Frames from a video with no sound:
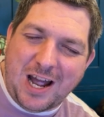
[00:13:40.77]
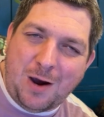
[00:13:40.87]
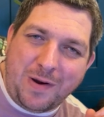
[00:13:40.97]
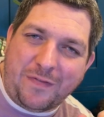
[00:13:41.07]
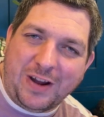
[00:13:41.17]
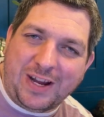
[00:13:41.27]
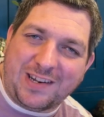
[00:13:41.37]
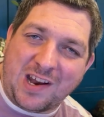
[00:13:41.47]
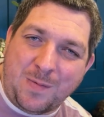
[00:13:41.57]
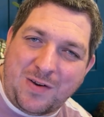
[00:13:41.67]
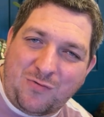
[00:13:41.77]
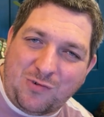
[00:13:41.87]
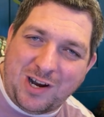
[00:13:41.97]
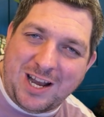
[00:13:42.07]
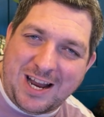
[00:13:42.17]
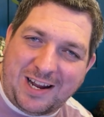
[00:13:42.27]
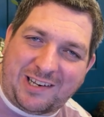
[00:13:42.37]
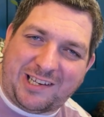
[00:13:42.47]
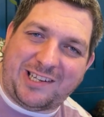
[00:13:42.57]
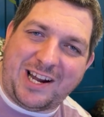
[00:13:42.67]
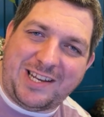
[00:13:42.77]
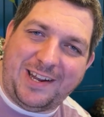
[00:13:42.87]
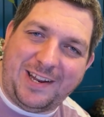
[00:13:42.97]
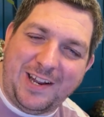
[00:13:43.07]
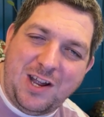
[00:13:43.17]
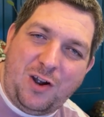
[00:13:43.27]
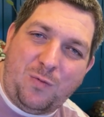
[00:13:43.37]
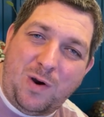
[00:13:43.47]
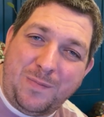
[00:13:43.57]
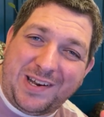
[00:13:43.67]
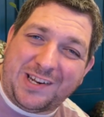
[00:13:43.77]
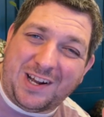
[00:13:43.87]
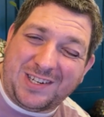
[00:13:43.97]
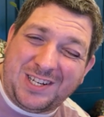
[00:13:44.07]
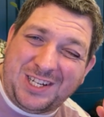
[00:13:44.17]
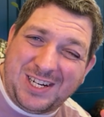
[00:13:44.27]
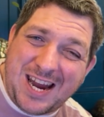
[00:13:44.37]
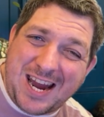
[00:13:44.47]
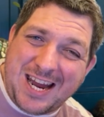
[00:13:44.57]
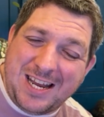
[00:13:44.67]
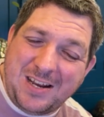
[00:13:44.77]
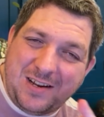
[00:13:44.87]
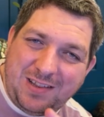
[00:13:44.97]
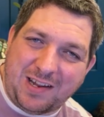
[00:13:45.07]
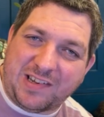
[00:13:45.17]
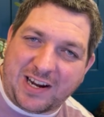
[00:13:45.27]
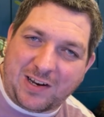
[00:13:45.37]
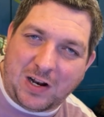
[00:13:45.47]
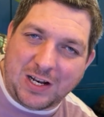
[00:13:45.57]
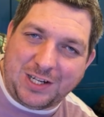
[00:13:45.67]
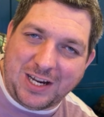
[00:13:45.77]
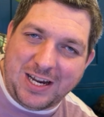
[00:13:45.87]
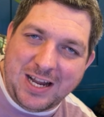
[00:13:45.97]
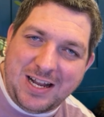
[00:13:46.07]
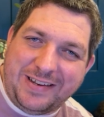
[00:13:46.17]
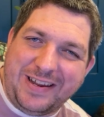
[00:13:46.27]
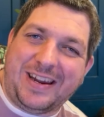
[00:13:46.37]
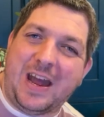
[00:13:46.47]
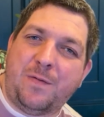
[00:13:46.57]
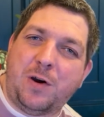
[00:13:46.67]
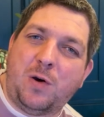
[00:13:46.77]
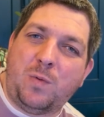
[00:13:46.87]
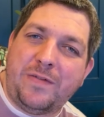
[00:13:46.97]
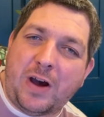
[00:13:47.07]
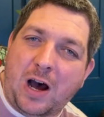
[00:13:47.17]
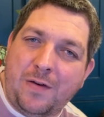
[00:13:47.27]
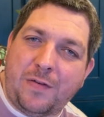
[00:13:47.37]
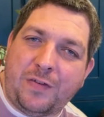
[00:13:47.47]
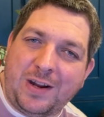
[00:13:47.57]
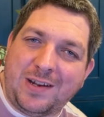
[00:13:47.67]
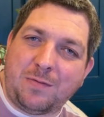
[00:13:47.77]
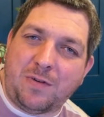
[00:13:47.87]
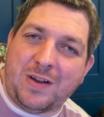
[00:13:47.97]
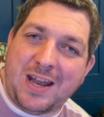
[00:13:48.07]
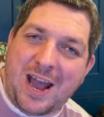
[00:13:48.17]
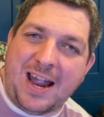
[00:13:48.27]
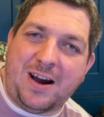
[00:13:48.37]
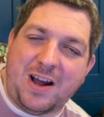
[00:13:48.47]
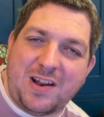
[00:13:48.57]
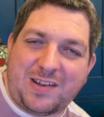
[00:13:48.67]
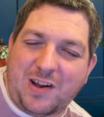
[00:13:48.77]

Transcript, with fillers: And we think it's going to be really exciting when we start to chain this technology together with other things within AI.